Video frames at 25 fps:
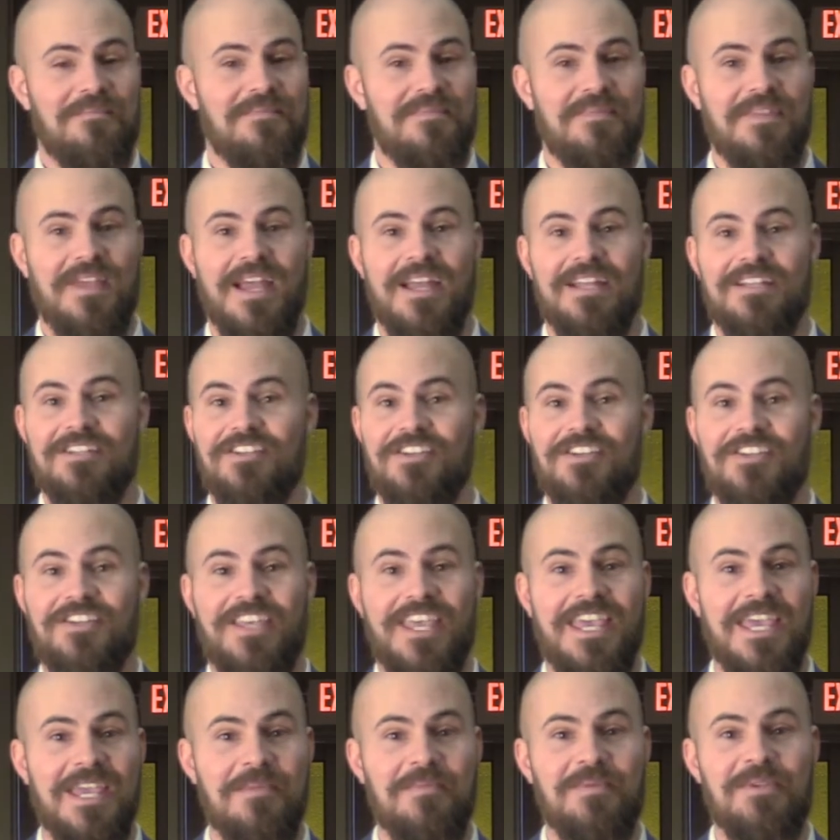that just
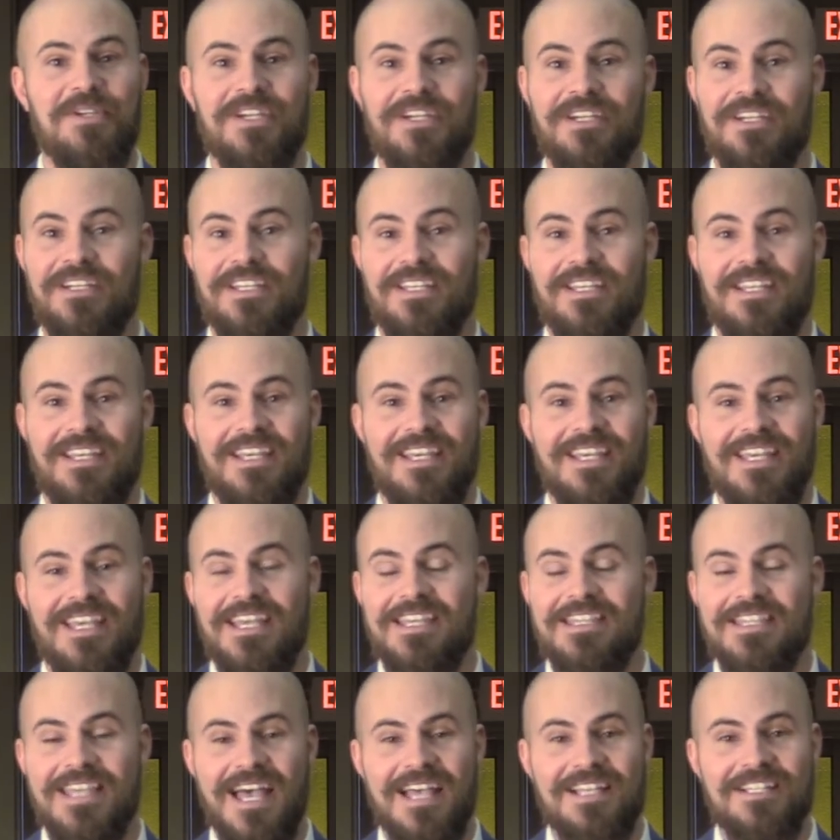keeps you
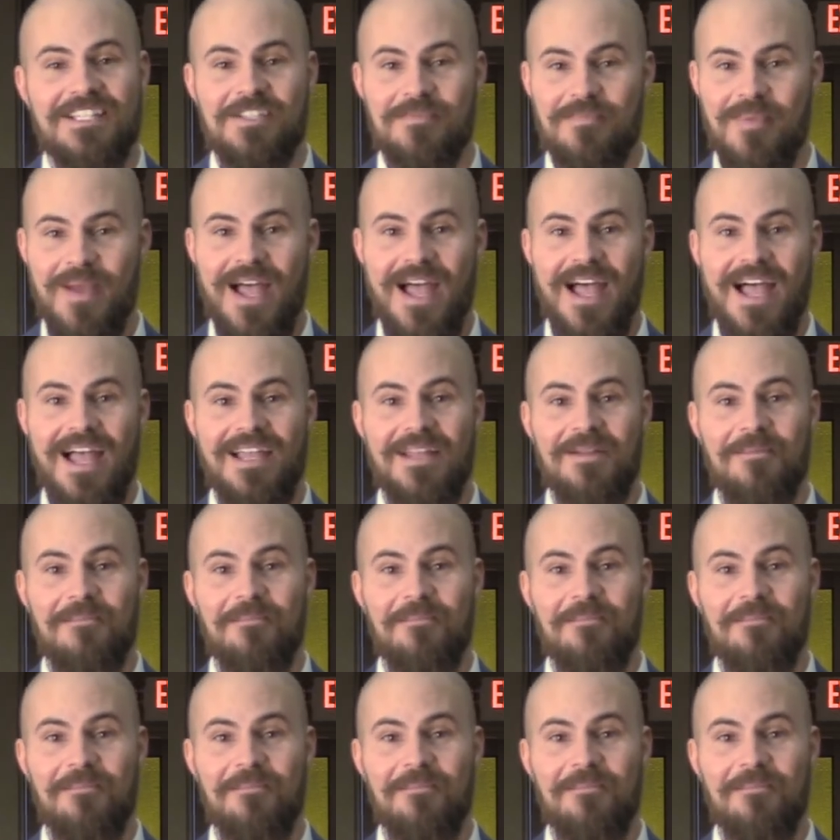in that spot.